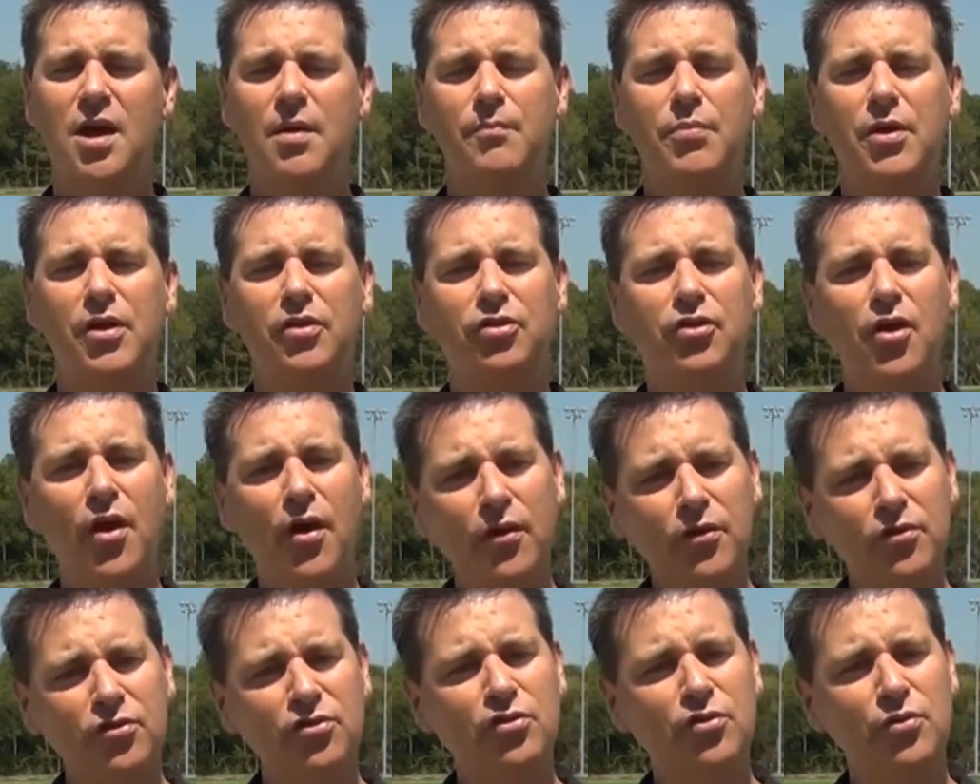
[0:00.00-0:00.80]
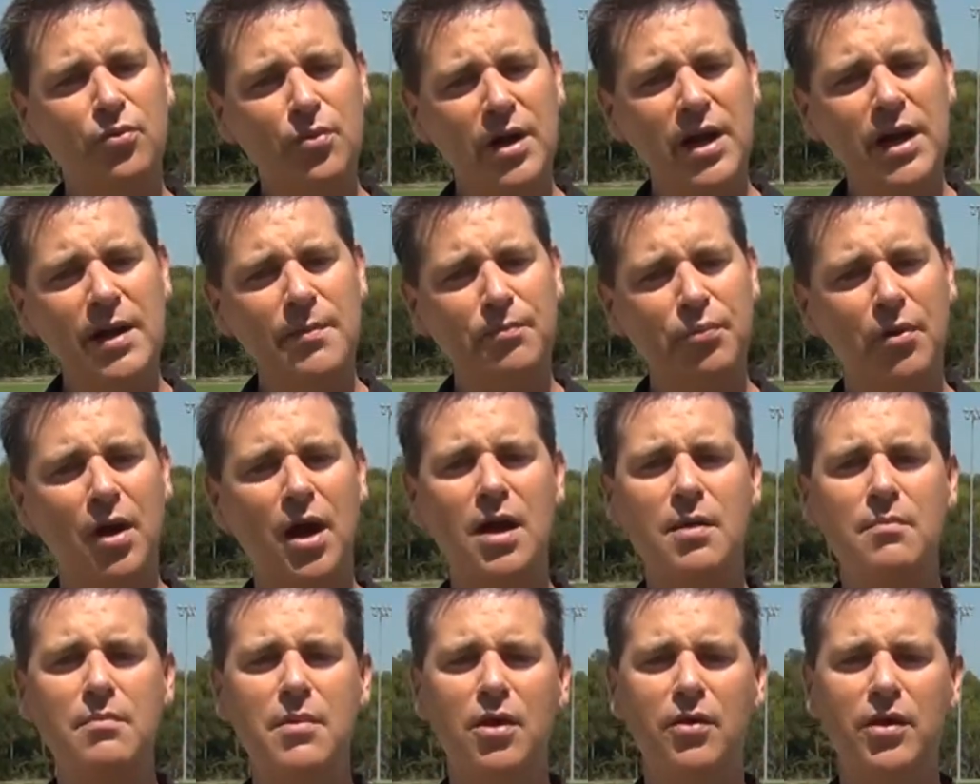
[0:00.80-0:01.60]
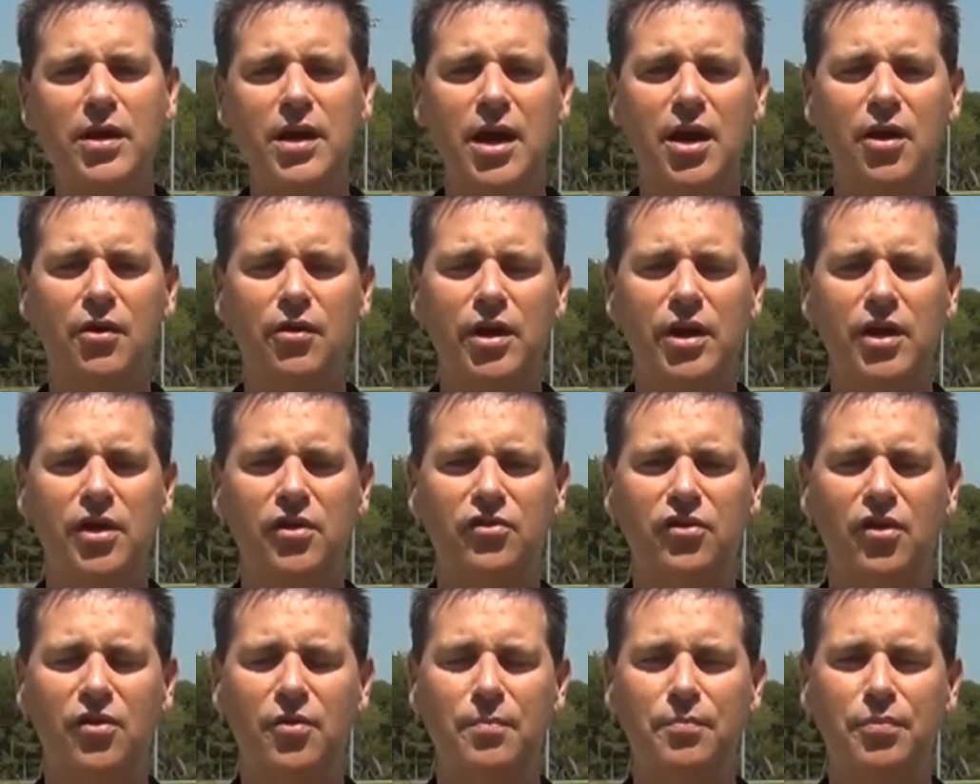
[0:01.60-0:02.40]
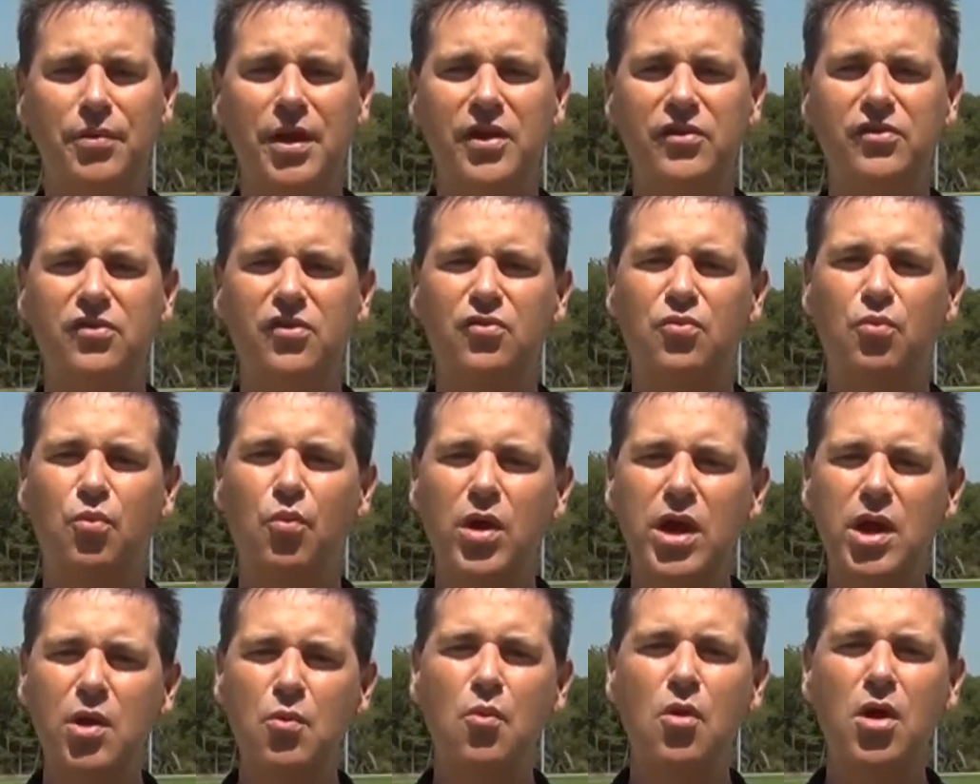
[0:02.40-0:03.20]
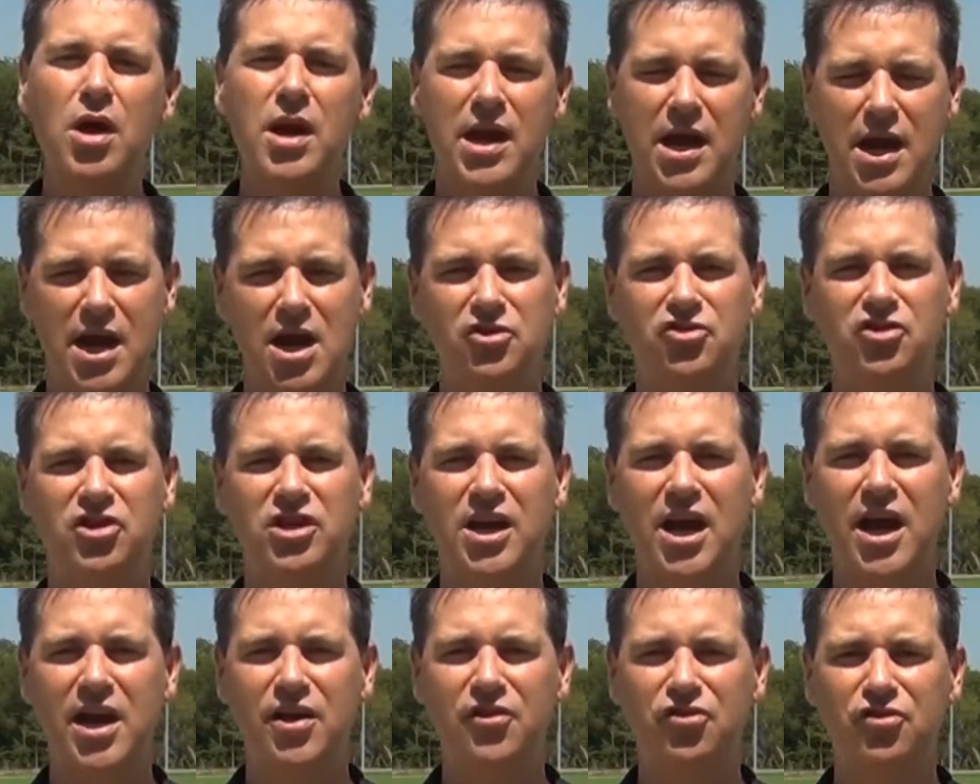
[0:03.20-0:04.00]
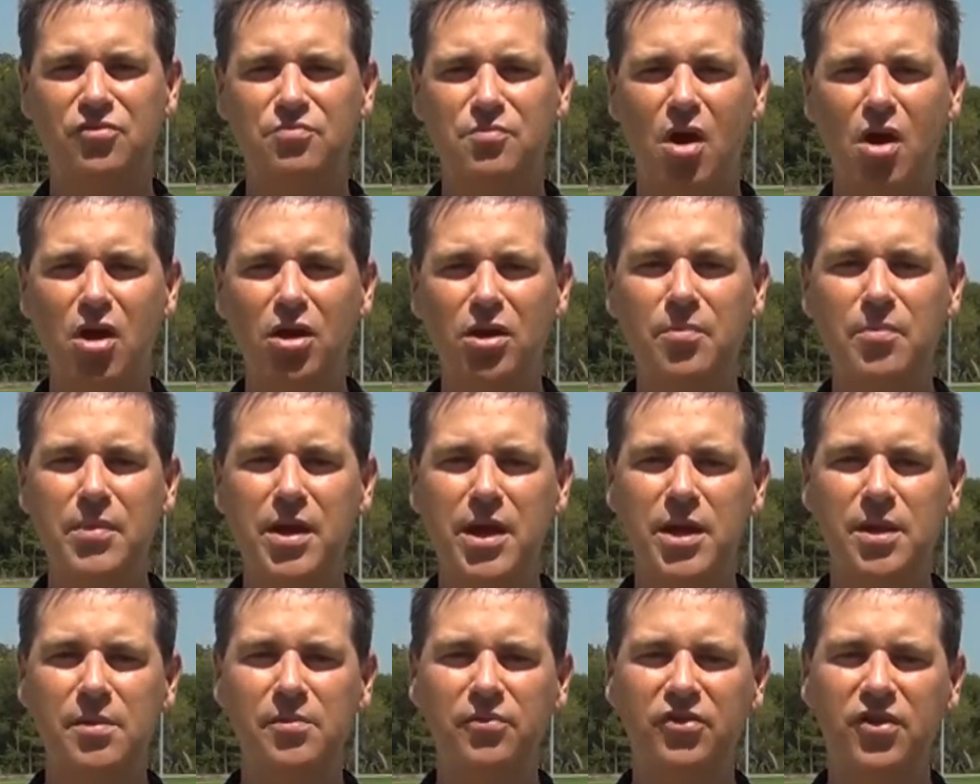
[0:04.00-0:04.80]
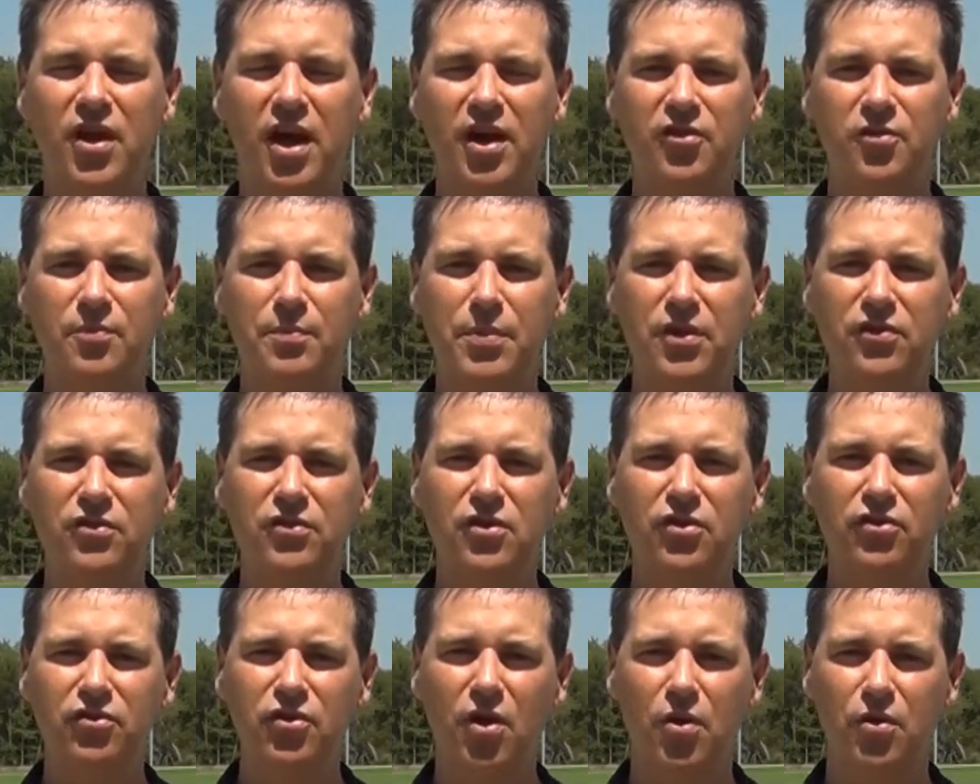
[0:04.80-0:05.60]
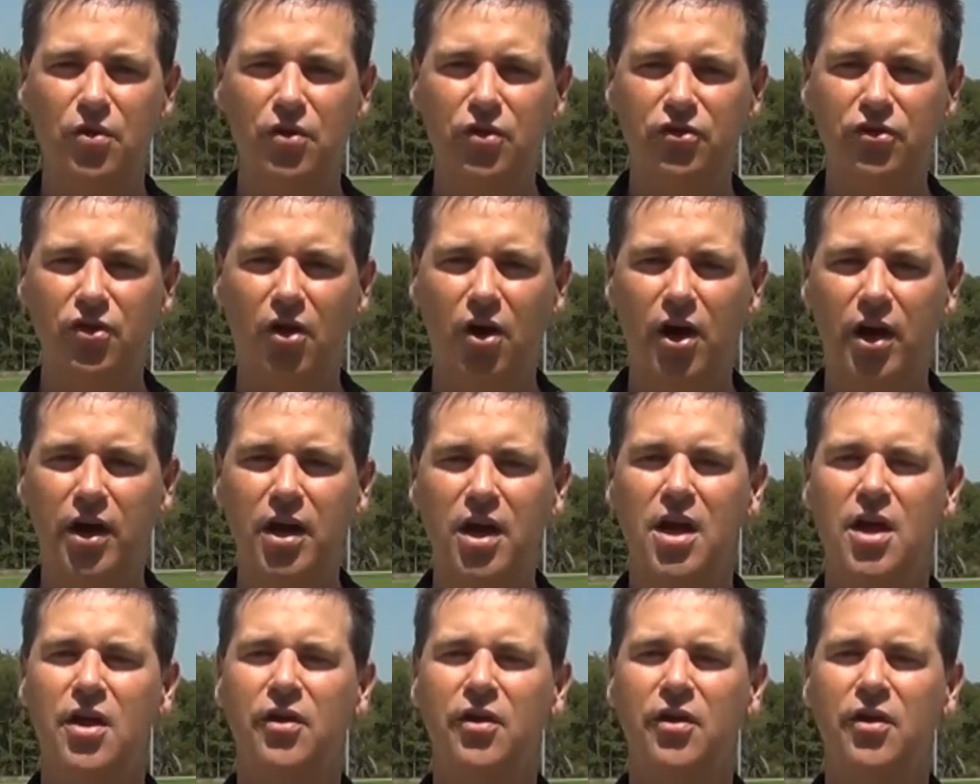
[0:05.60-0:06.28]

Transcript: But those three primary areas are the places we want to educate small and medium-sized business owners on